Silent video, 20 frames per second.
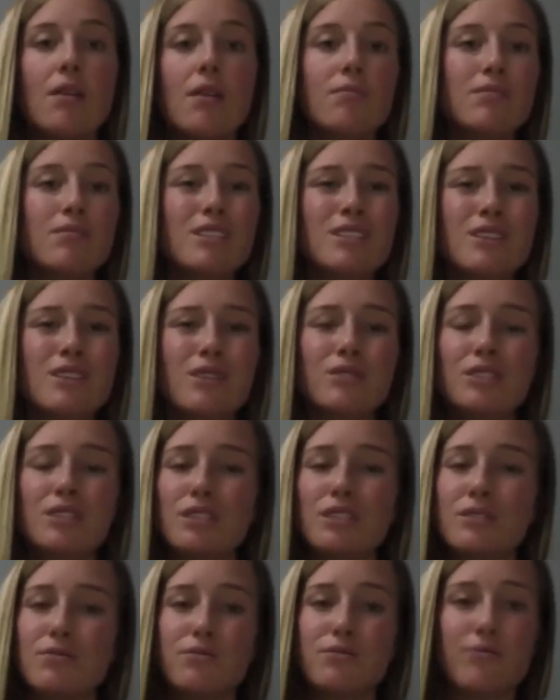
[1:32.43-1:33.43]
but you know,
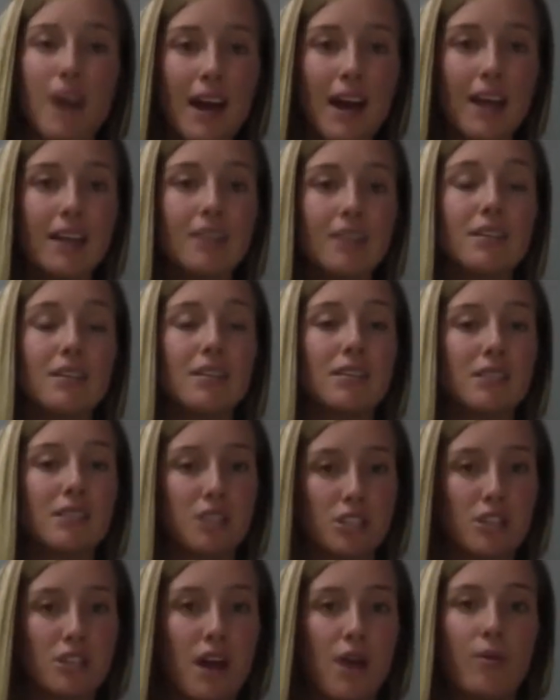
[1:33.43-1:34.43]
just find the
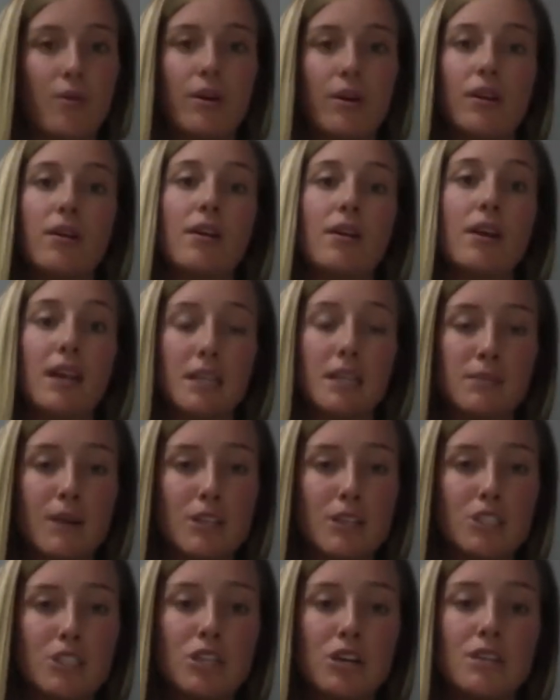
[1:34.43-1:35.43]
shower,
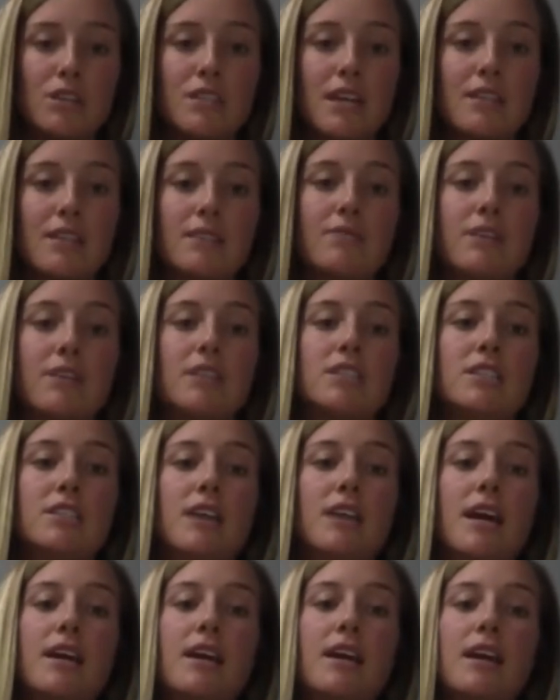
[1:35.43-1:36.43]
especially on days of
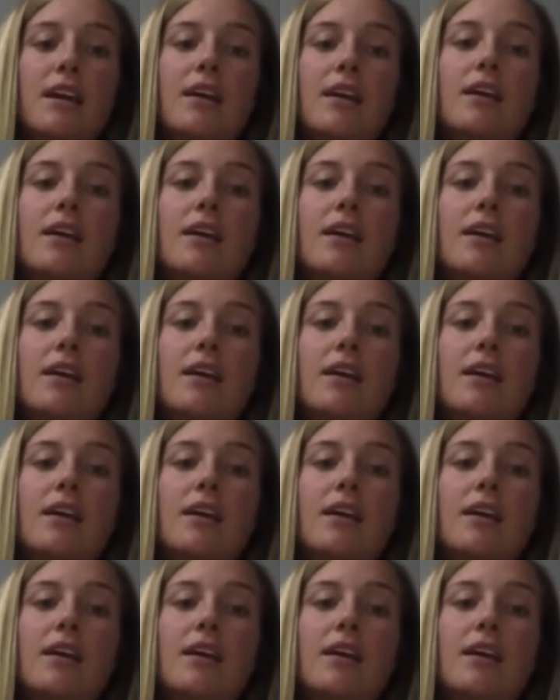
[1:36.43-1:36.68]
hitchhiking.